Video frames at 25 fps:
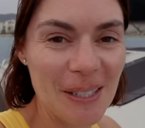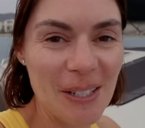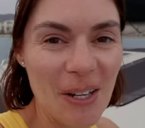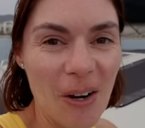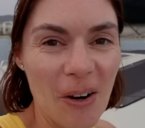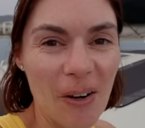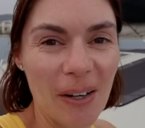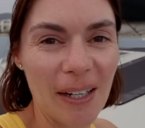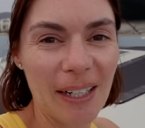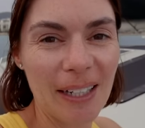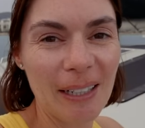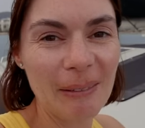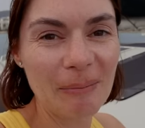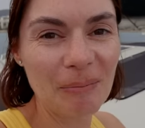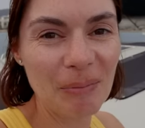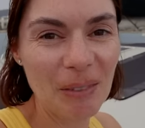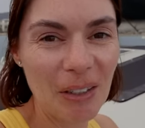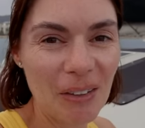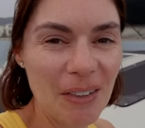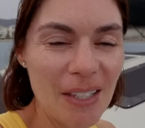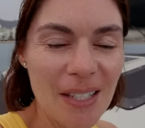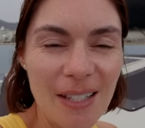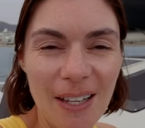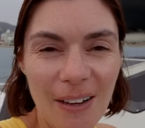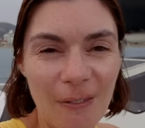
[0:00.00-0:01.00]
Sorry,
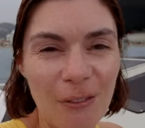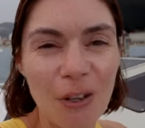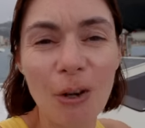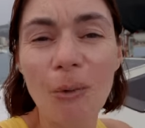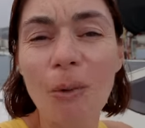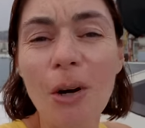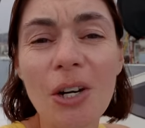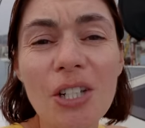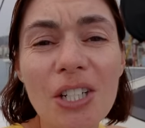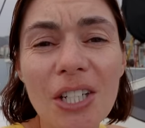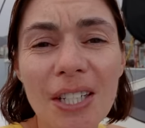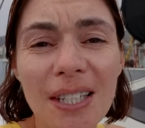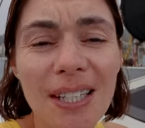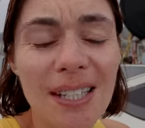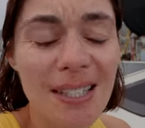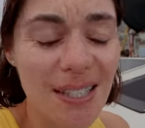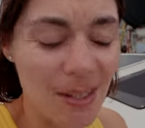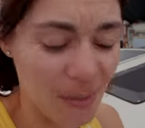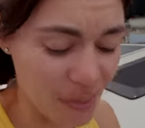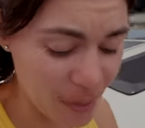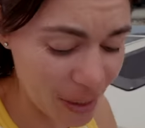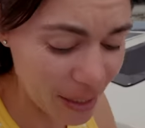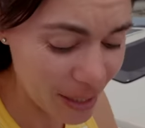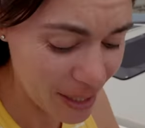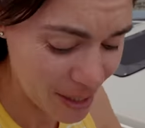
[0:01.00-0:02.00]
if, if you're watching this,
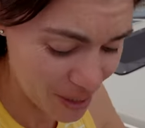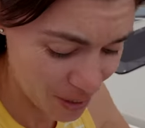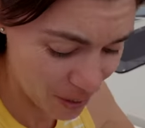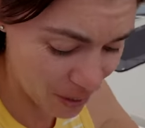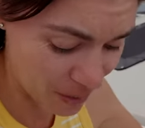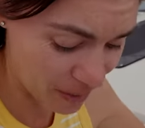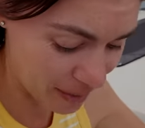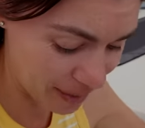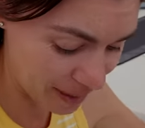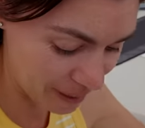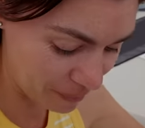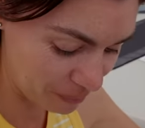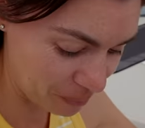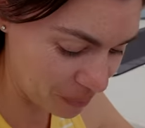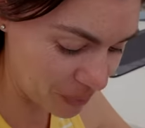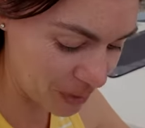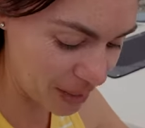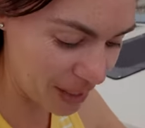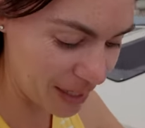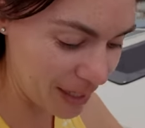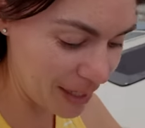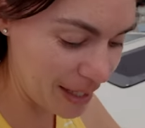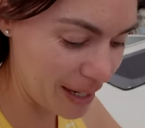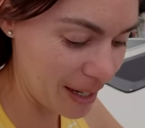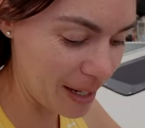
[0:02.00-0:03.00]
I'm really sorry
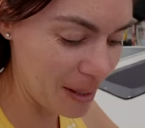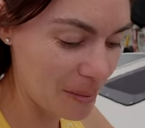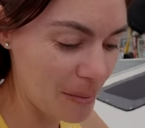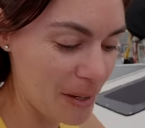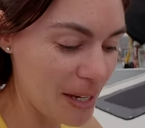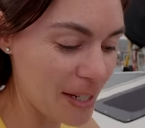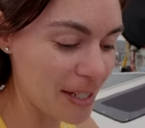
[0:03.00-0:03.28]
that um,